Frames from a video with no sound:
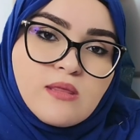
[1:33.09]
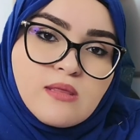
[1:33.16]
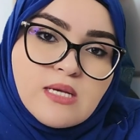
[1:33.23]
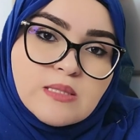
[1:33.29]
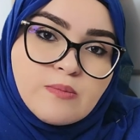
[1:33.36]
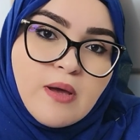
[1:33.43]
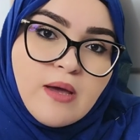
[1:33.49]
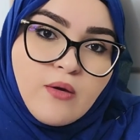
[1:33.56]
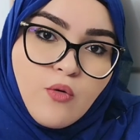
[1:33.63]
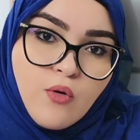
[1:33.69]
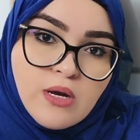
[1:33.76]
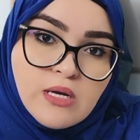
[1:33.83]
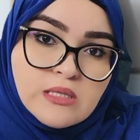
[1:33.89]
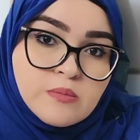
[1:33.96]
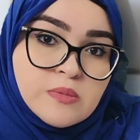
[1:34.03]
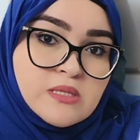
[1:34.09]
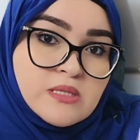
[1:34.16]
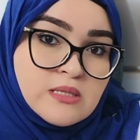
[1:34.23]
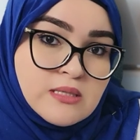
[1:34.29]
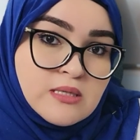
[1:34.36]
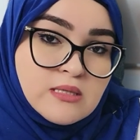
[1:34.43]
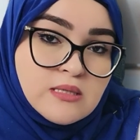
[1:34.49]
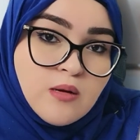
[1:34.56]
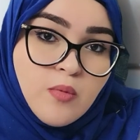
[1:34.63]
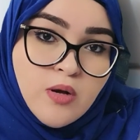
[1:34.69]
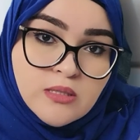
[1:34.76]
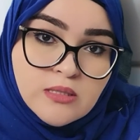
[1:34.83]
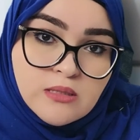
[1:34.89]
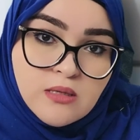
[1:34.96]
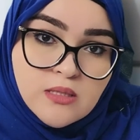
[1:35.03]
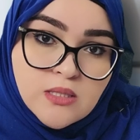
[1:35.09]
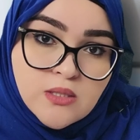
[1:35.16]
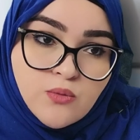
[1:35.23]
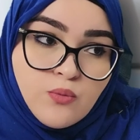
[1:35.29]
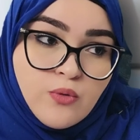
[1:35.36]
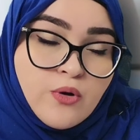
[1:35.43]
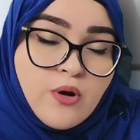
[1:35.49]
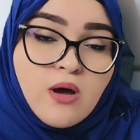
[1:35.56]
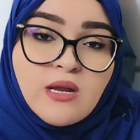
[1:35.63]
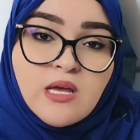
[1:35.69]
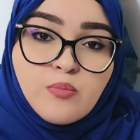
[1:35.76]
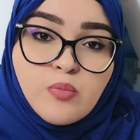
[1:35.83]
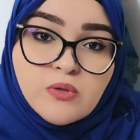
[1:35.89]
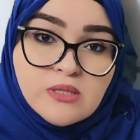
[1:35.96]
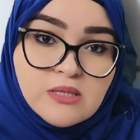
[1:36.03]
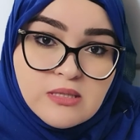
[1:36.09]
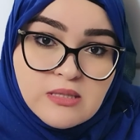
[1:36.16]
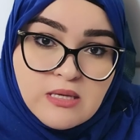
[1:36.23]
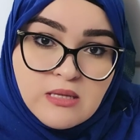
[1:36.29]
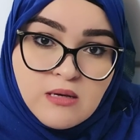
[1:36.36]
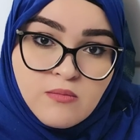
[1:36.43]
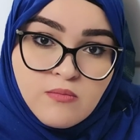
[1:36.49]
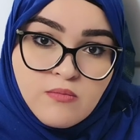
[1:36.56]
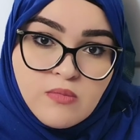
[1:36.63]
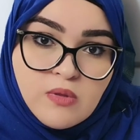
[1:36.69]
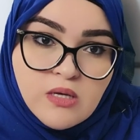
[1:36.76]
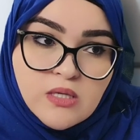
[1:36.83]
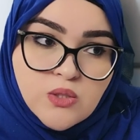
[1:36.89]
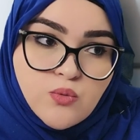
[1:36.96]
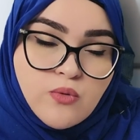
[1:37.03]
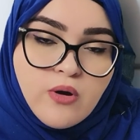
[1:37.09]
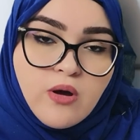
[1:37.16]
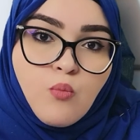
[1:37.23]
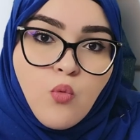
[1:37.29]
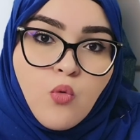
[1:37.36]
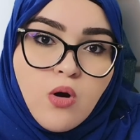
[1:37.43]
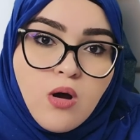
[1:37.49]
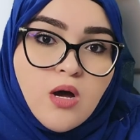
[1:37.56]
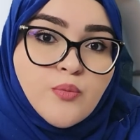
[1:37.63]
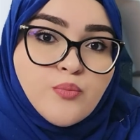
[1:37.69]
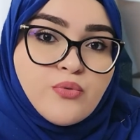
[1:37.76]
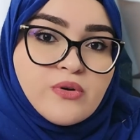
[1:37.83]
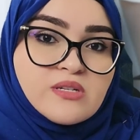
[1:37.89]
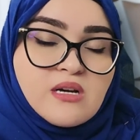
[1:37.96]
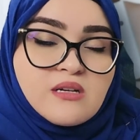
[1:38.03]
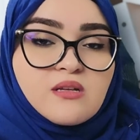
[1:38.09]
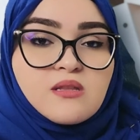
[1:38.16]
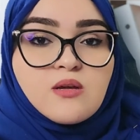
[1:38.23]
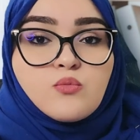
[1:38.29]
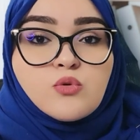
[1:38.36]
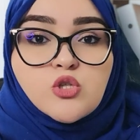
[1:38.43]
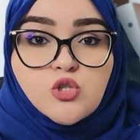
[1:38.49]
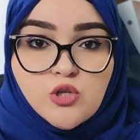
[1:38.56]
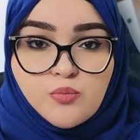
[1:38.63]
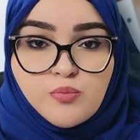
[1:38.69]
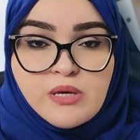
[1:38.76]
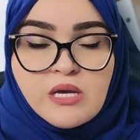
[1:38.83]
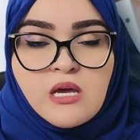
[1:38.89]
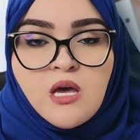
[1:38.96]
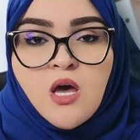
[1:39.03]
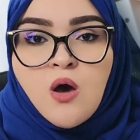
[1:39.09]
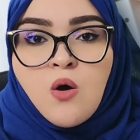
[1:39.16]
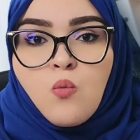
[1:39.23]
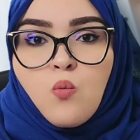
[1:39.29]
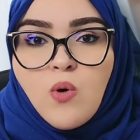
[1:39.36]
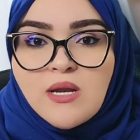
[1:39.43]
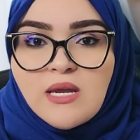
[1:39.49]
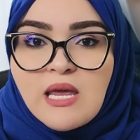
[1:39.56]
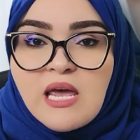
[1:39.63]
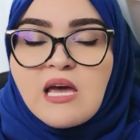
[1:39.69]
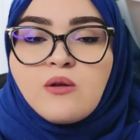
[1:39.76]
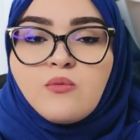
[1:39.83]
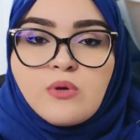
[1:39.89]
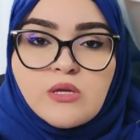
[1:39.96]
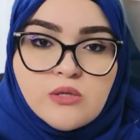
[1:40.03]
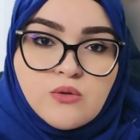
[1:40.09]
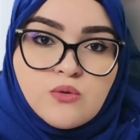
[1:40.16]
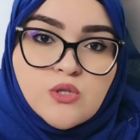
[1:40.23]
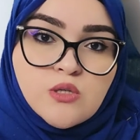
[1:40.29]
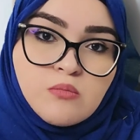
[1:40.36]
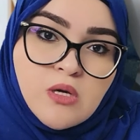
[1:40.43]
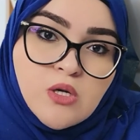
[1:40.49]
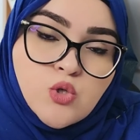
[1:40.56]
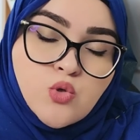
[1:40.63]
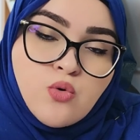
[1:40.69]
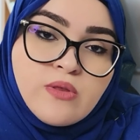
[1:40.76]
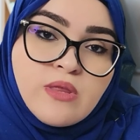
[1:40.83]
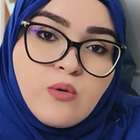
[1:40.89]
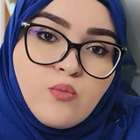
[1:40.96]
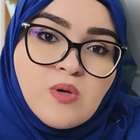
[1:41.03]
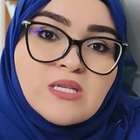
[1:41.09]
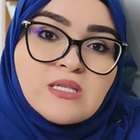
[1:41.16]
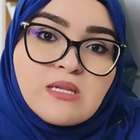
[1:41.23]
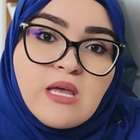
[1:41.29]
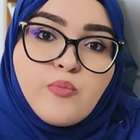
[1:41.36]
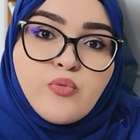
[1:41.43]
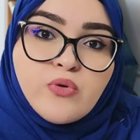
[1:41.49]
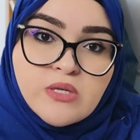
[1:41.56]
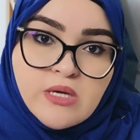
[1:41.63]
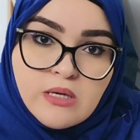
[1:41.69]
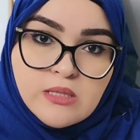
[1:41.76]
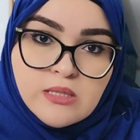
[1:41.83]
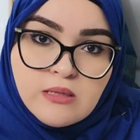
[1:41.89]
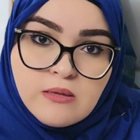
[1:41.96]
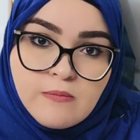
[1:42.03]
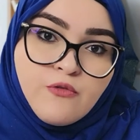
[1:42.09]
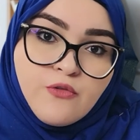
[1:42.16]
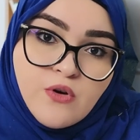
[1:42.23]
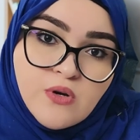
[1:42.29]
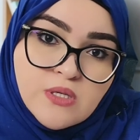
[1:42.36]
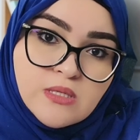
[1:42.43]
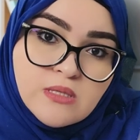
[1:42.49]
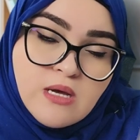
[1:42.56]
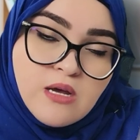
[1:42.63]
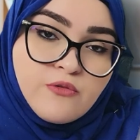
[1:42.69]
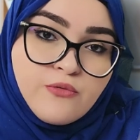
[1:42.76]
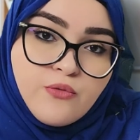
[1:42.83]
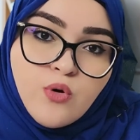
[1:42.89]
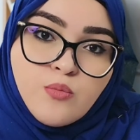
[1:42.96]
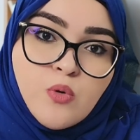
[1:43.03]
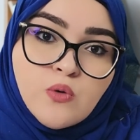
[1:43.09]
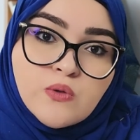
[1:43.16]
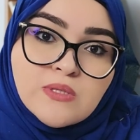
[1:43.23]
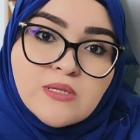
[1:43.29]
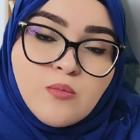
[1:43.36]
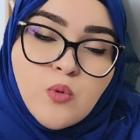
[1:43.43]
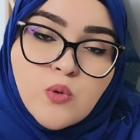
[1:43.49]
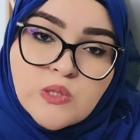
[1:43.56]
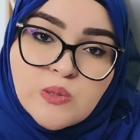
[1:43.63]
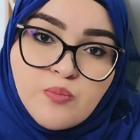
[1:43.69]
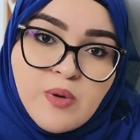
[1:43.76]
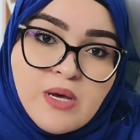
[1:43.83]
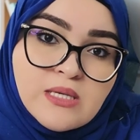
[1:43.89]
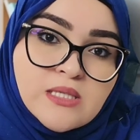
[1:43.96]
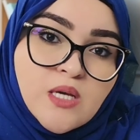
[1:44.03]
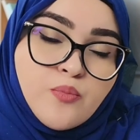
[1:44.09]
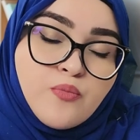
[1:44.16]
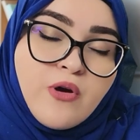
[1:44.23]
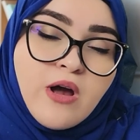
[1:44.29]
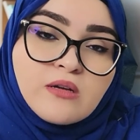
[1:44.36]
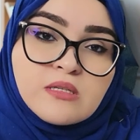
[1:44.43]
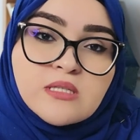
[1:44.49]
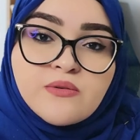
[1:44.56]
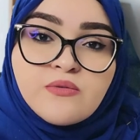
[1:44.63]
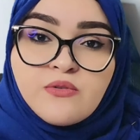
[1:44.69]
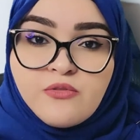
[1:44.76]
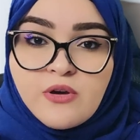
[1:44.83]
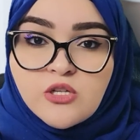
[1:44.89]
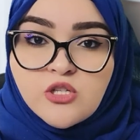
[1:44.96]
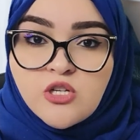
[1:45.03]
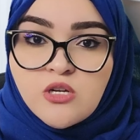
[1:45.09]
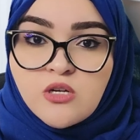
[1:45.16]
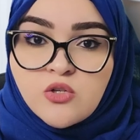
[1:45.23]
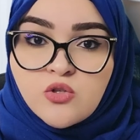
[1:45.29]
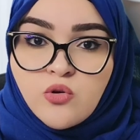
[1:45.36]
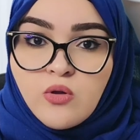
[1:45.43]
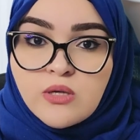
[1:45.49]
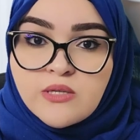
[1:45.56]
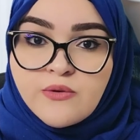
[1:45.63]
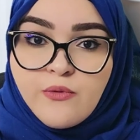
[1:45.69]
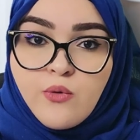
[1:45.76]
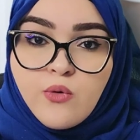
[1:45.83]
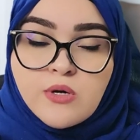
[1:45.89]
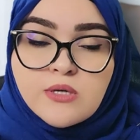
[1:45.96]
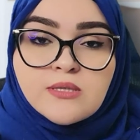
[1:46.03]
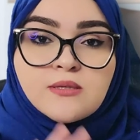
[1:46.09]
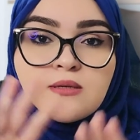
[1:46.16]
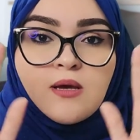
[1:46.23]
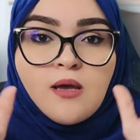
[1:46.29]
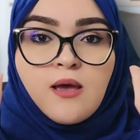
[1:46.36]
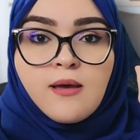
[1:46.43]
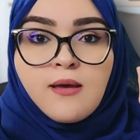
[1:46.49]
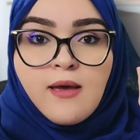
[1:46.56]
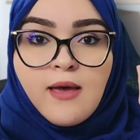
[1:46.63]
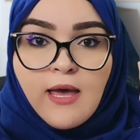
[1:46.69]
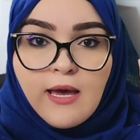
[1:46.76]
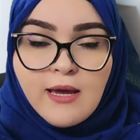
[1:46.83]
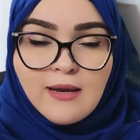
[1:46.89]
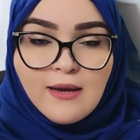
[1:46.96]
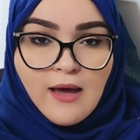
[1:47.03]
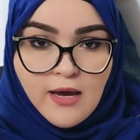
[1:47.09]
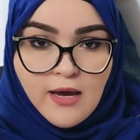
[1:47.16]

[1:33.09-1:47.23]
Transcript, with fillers: that these microorganisms exist amongst us, we're unable to see them, thus we're more unprotected than we should be. What can we do to make sure that we stay protected? First and foremost, the most basic practice of infection control is, of course, hand